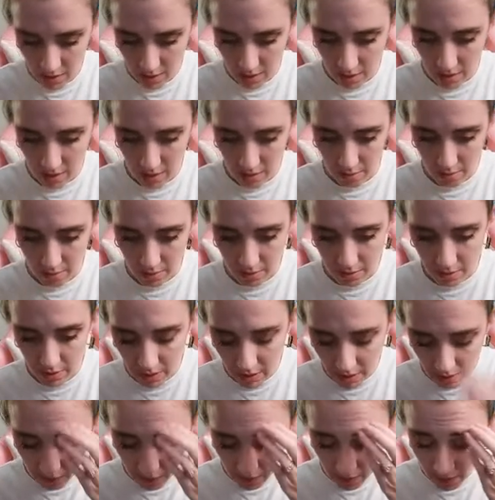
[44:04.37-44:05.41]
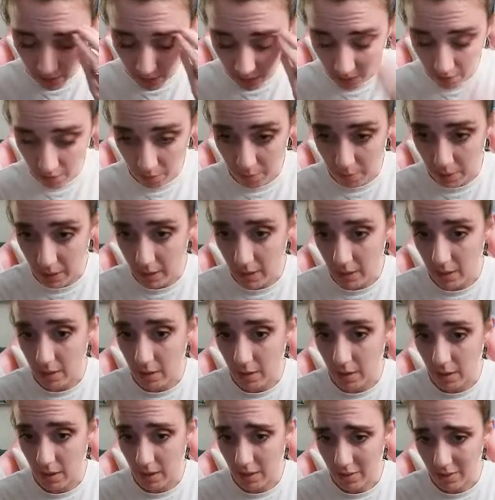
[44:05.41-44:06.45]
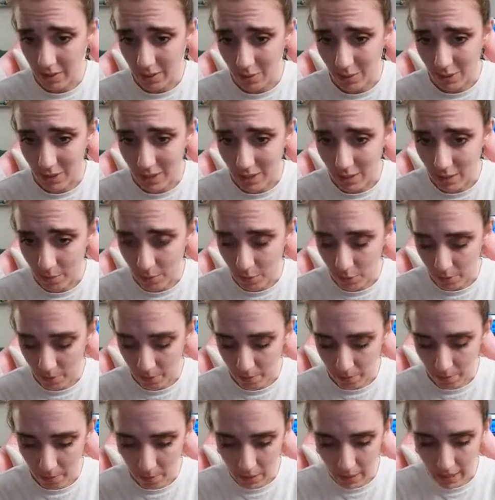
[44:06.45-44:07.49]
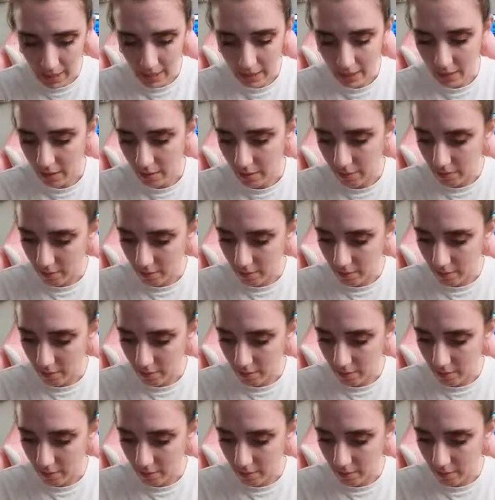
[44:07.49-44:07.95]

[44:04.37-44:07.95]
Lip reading: I'm gonna save that little bit. I don't think we need any more black.